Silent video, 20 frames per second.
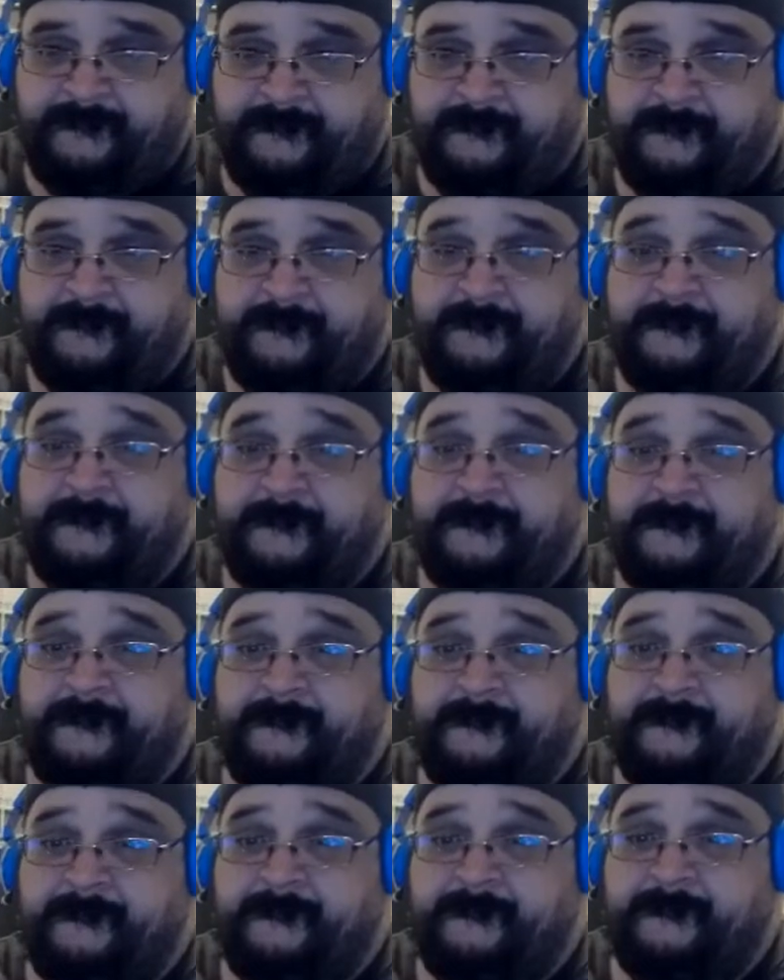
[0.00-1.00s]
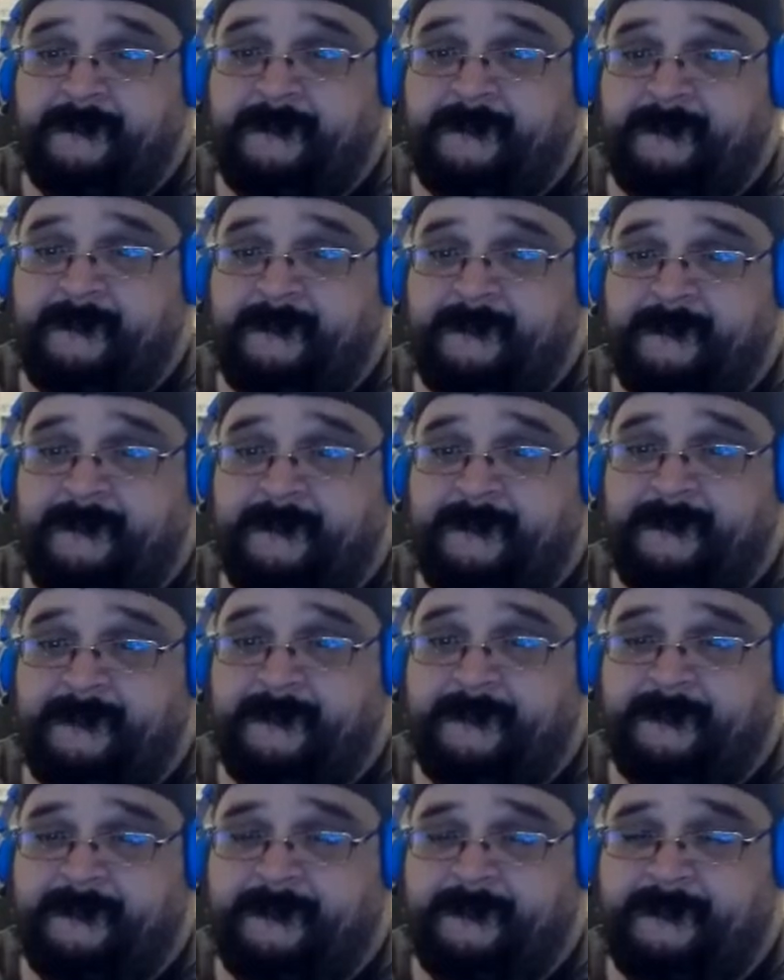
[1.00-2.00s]

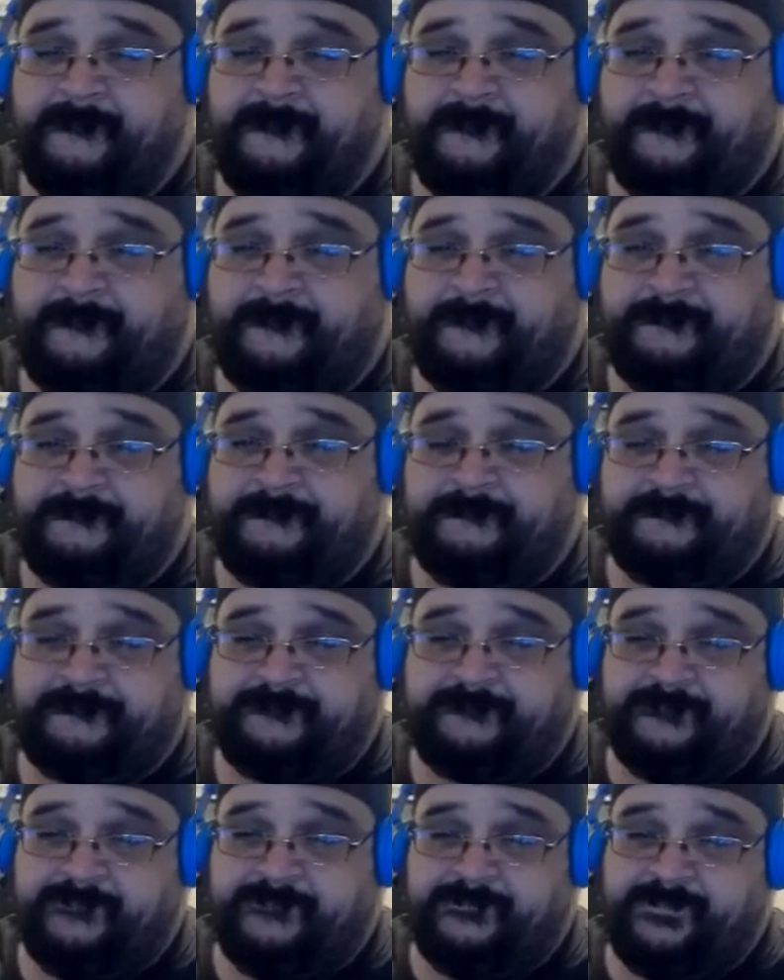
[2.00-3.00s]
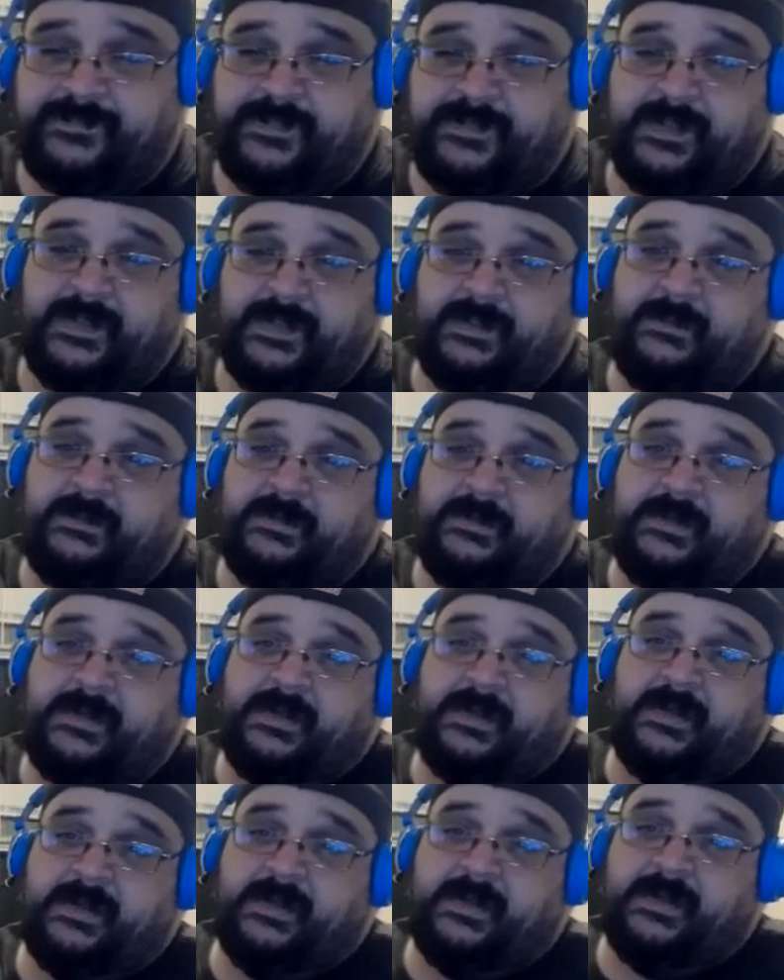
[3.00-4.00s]

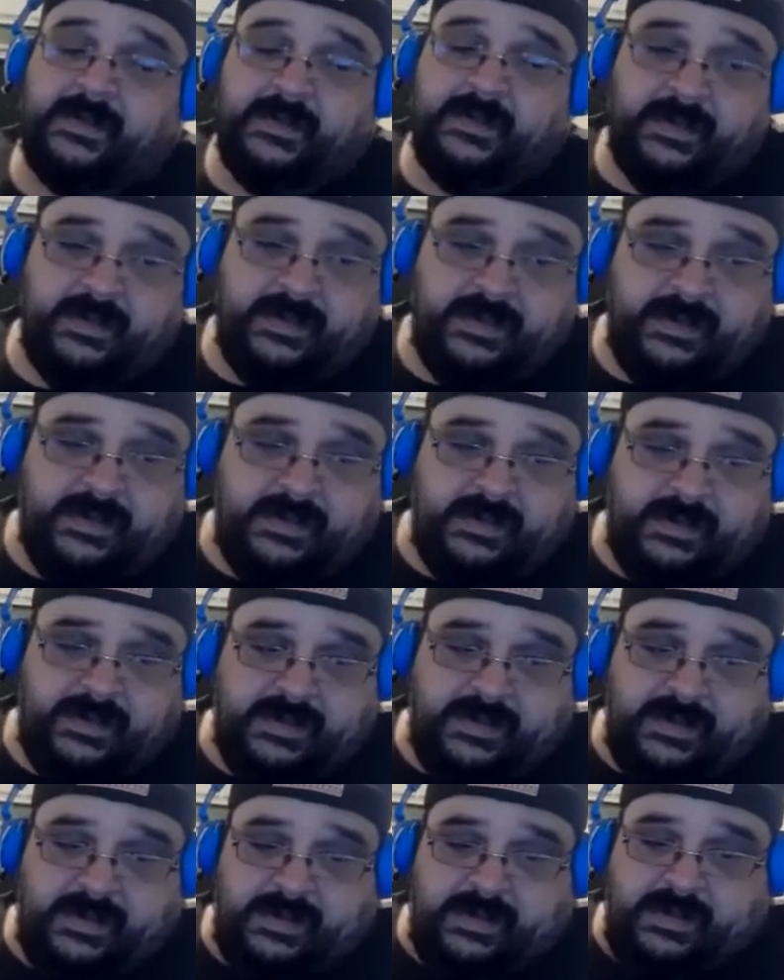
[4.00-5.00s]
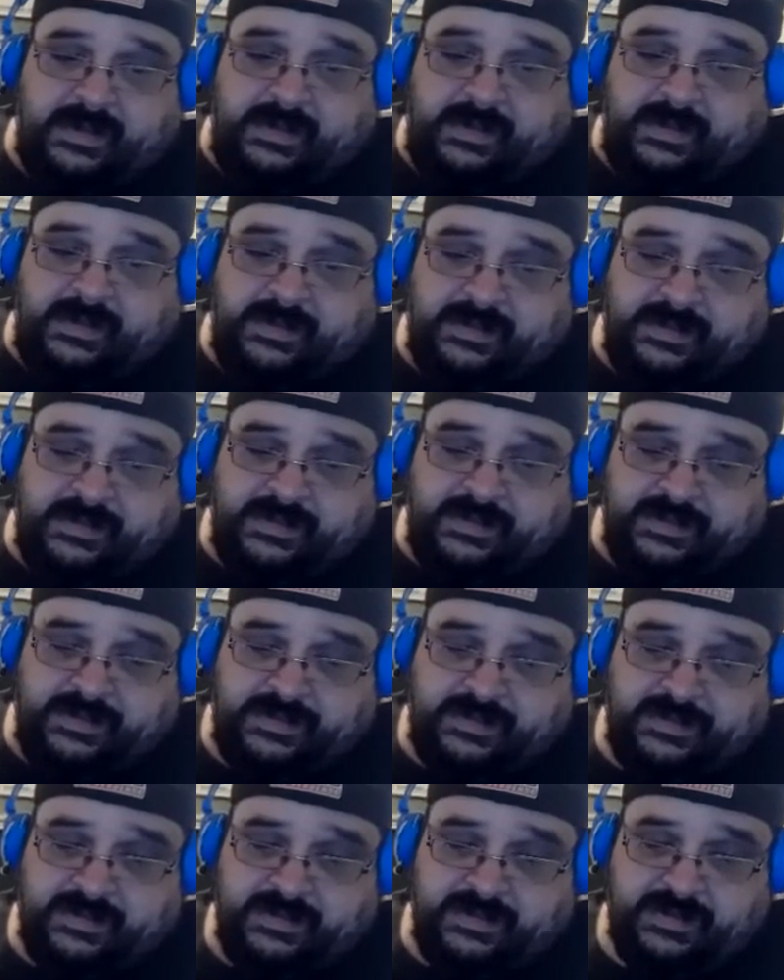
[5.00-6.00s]

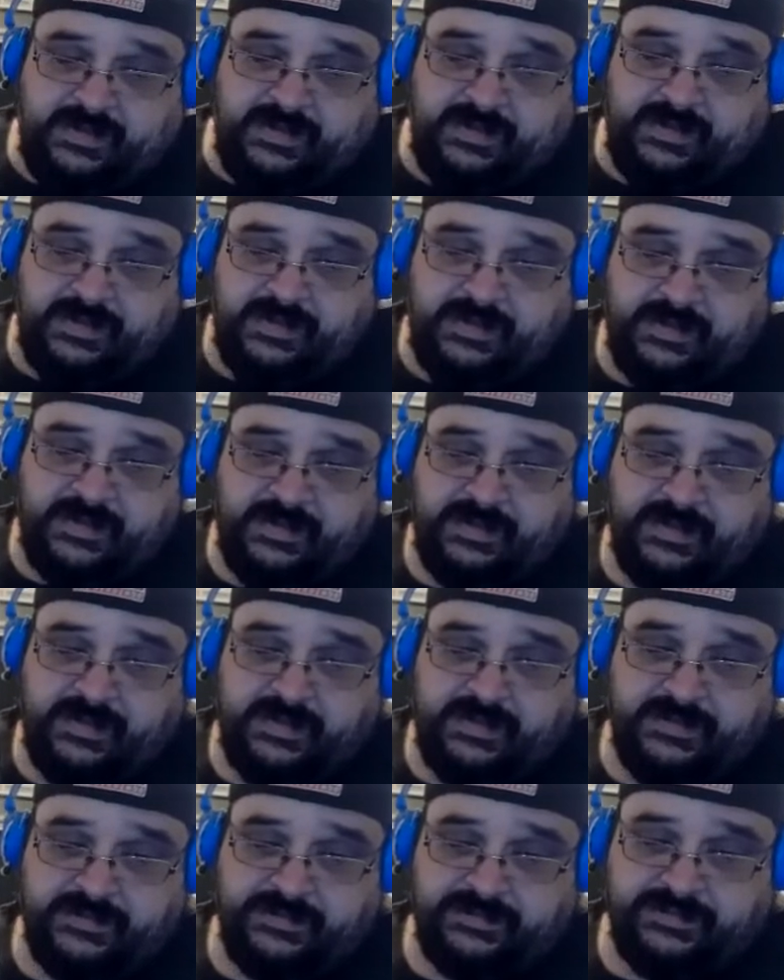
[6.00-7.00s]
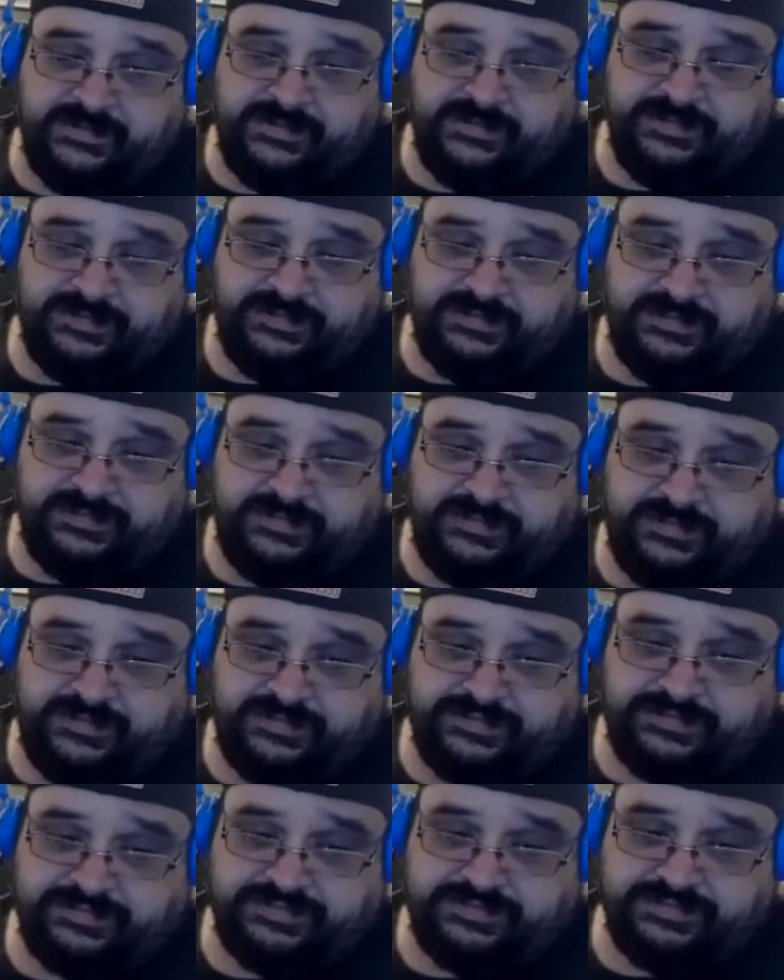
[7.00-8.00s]
(silent)